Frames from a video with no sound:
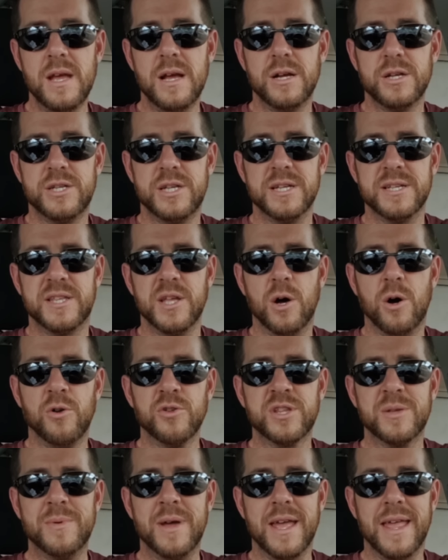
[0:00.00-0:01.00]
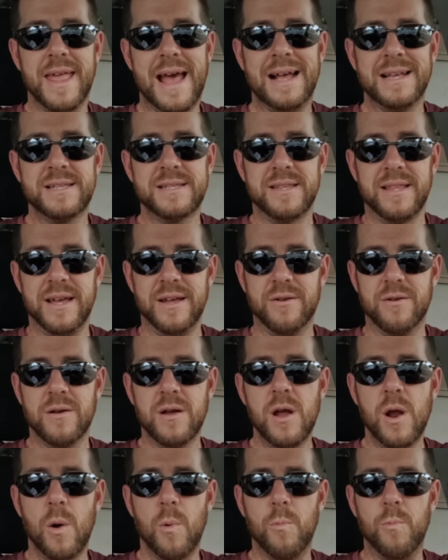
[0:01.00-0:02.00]
She is the ultimate gaslighter,
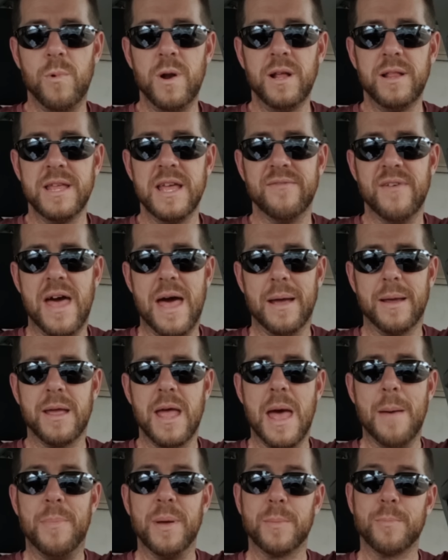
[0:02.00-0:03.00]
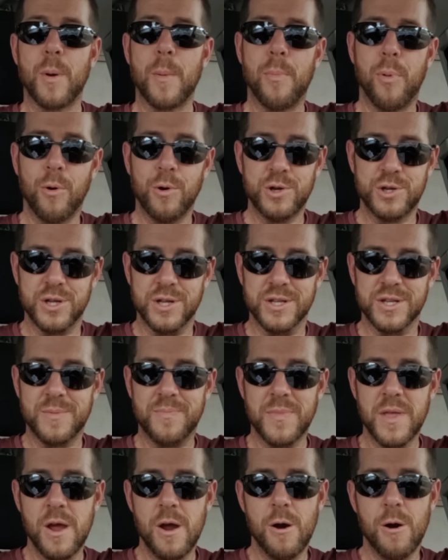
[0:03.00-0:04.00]
really of epic proportions.
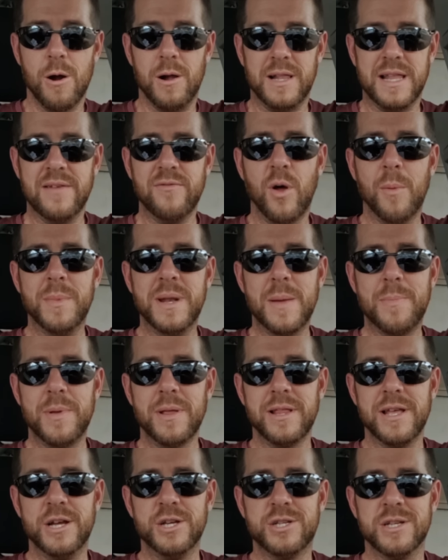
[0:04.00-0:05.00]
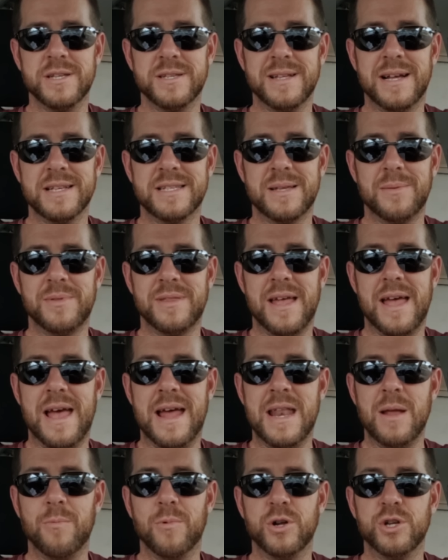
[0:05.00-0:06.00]
Her level of manipulation is not something that
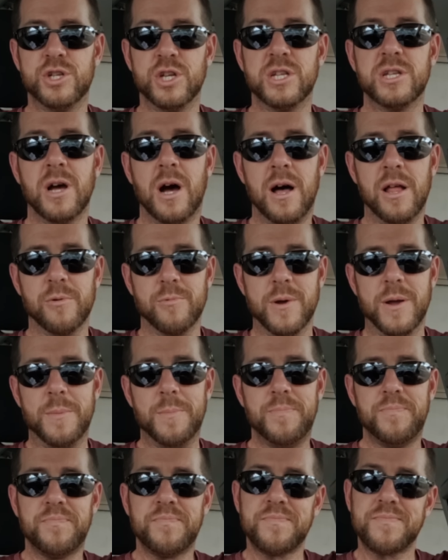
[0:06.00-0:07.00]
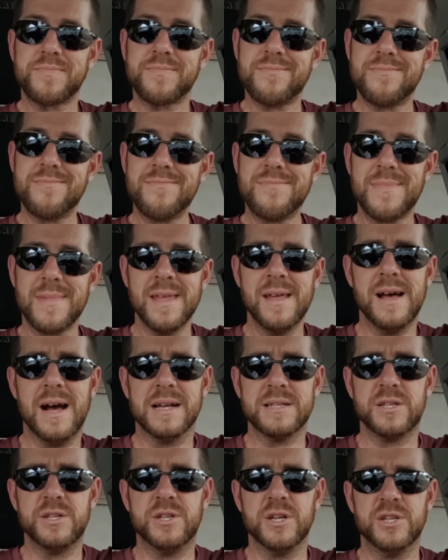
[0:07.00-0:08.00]
anyone should tolerate.
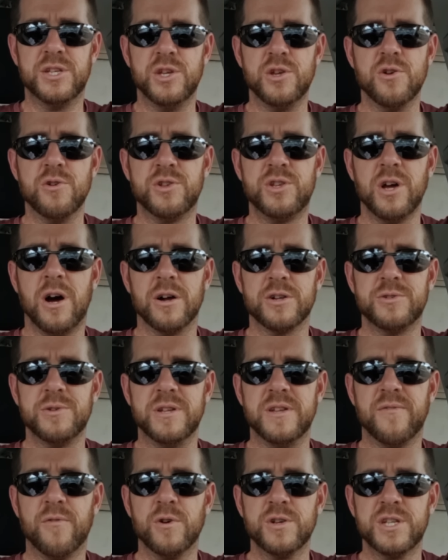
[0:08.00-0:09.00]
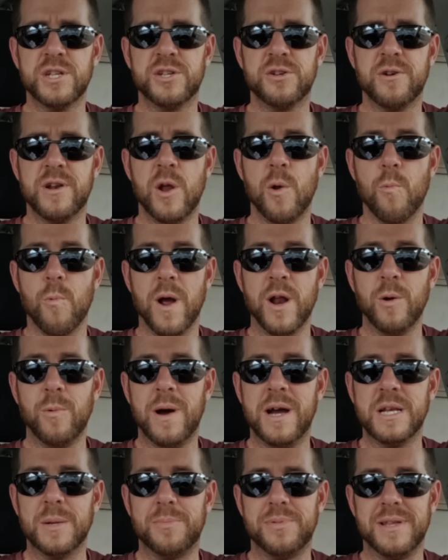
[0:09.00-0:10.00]
I suggest you go talk to a divorce attorney right
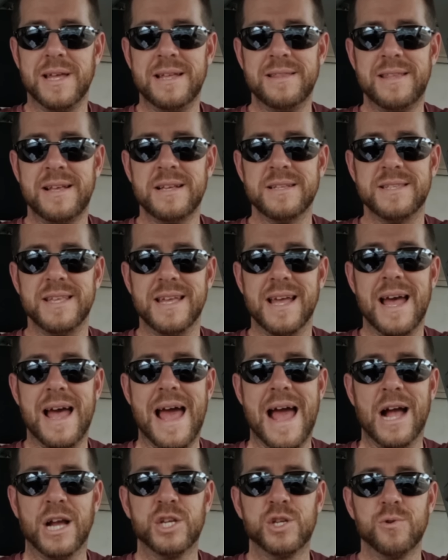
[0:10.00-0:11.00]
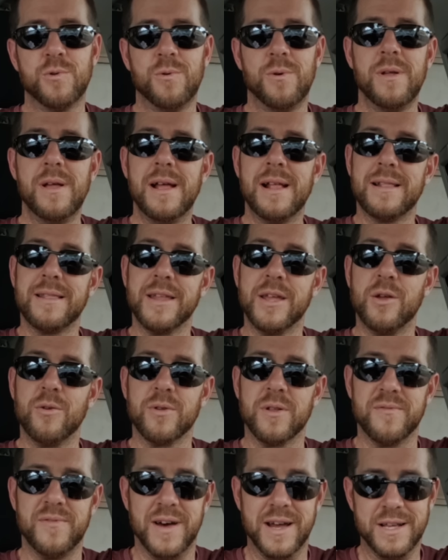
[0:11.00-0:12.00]
away to plan things to get actual
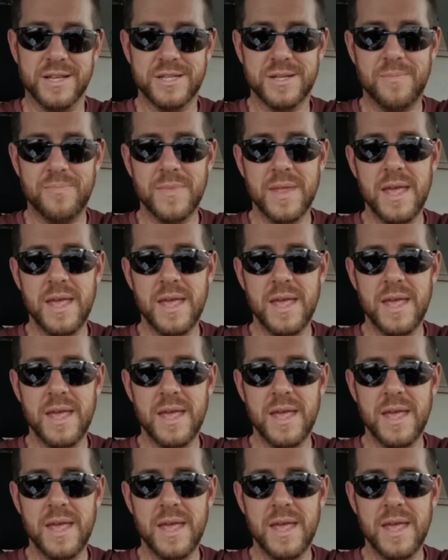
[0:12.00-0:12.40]
legal advice.